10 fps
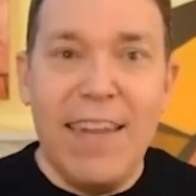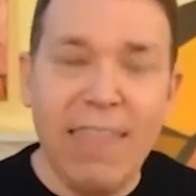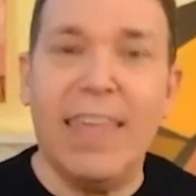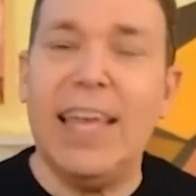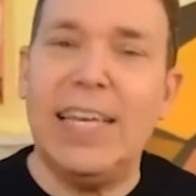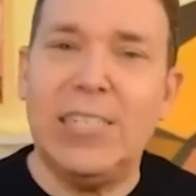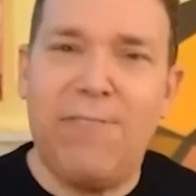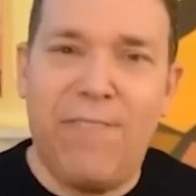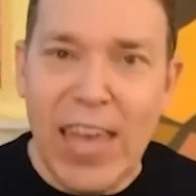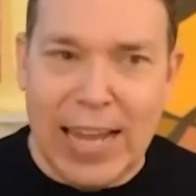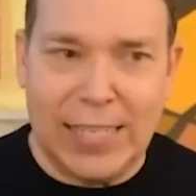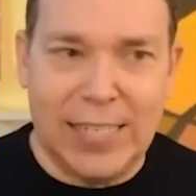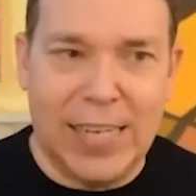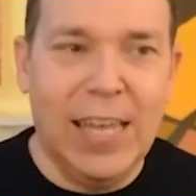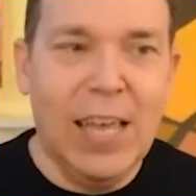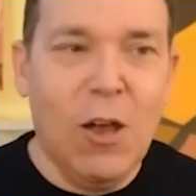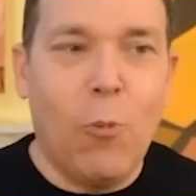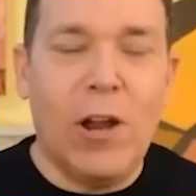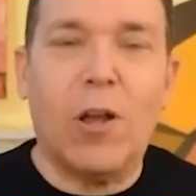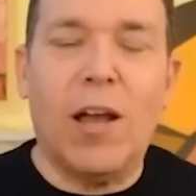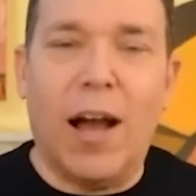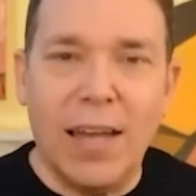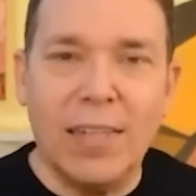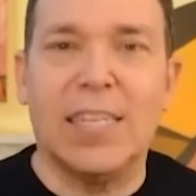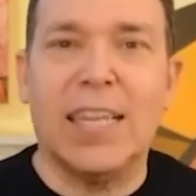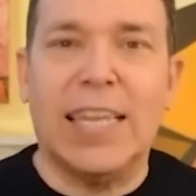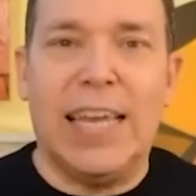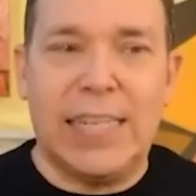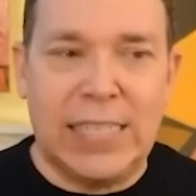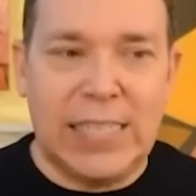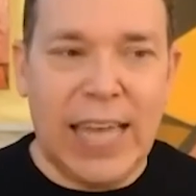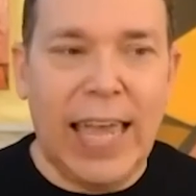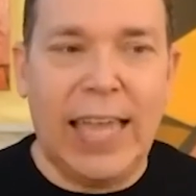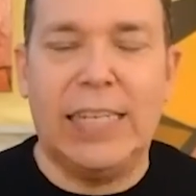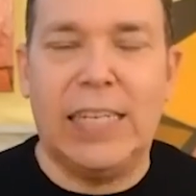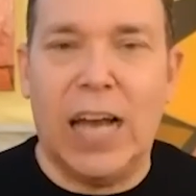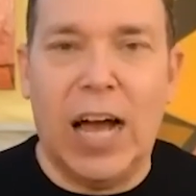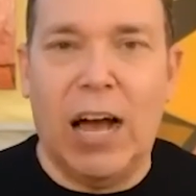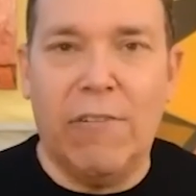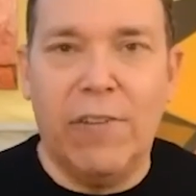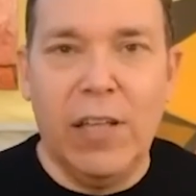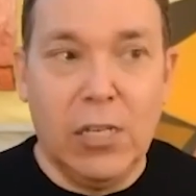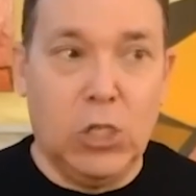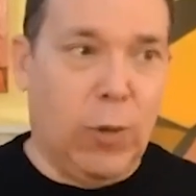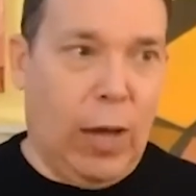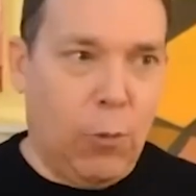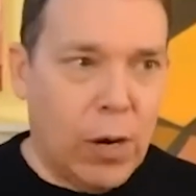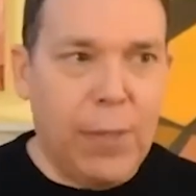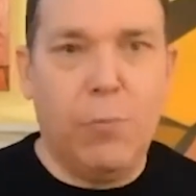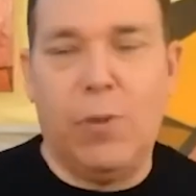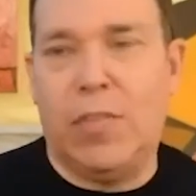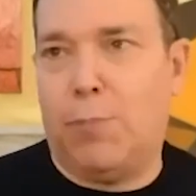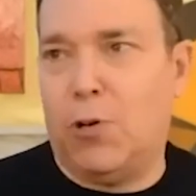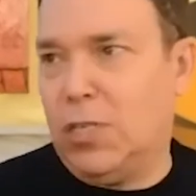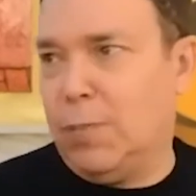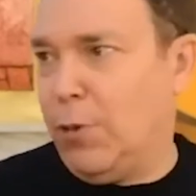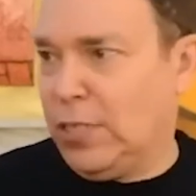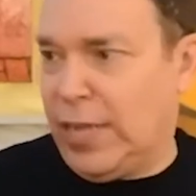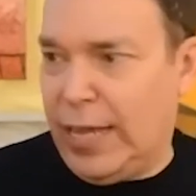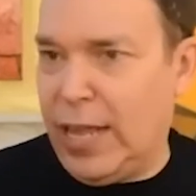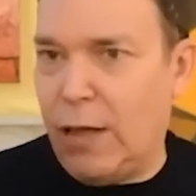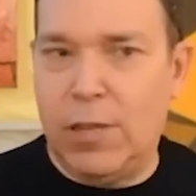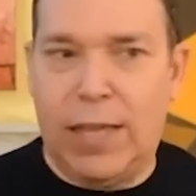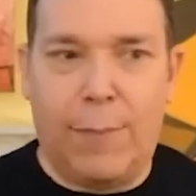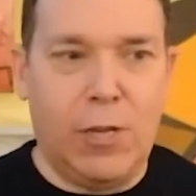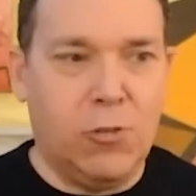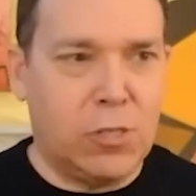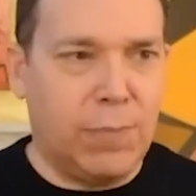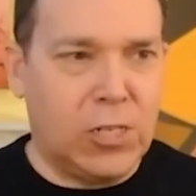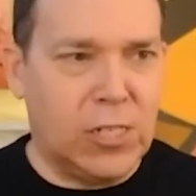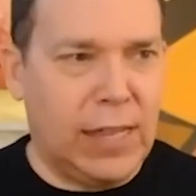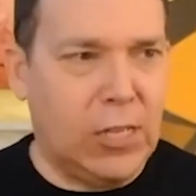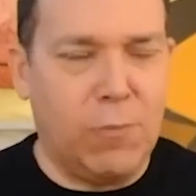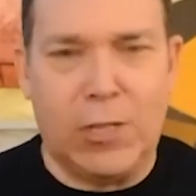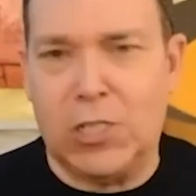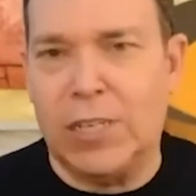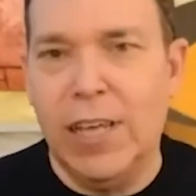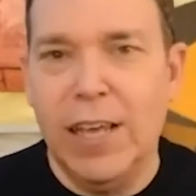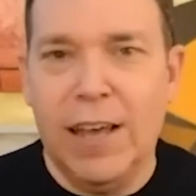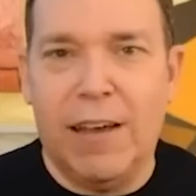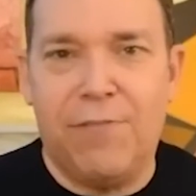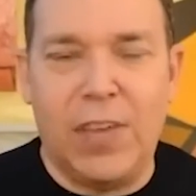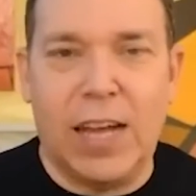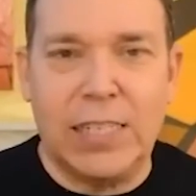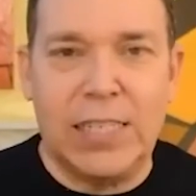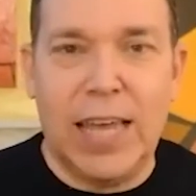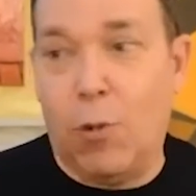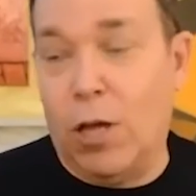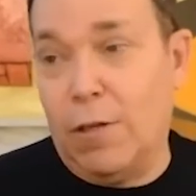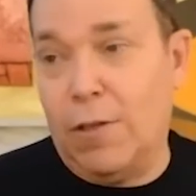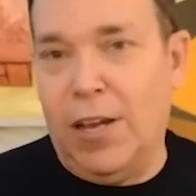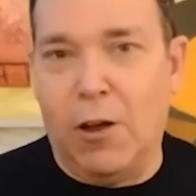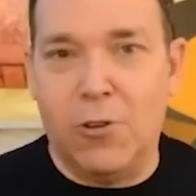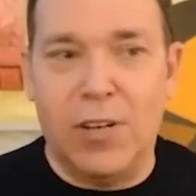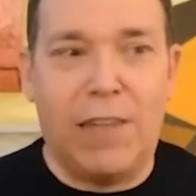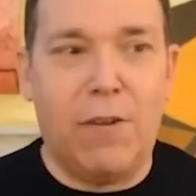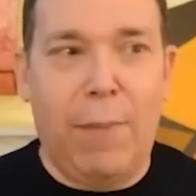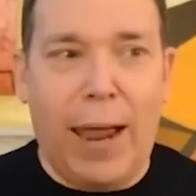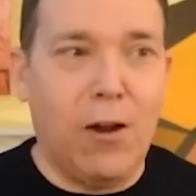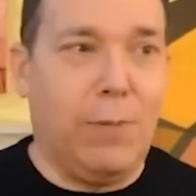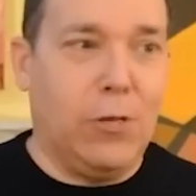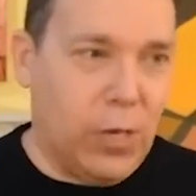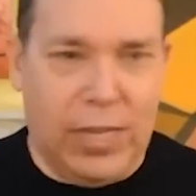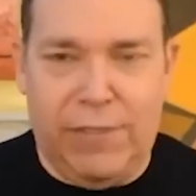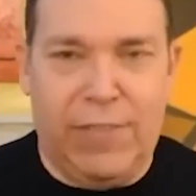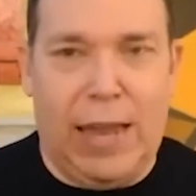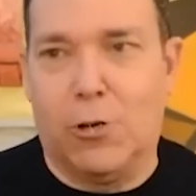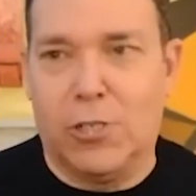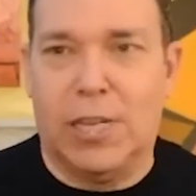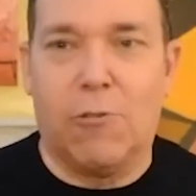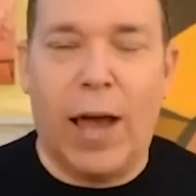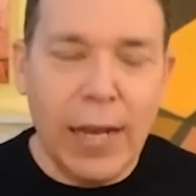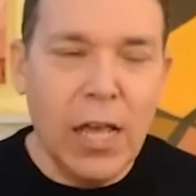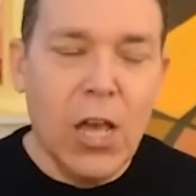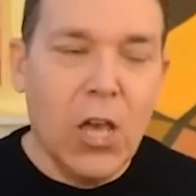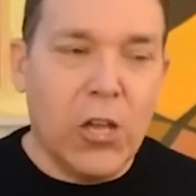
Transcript: nothing is fixed we are constantly in a state of do I want to be with this person? Because I can loudly, I mean, you just mentioned, I think you mentioned a fiance. Well, you know, you're not even married, but you can leave that person, right?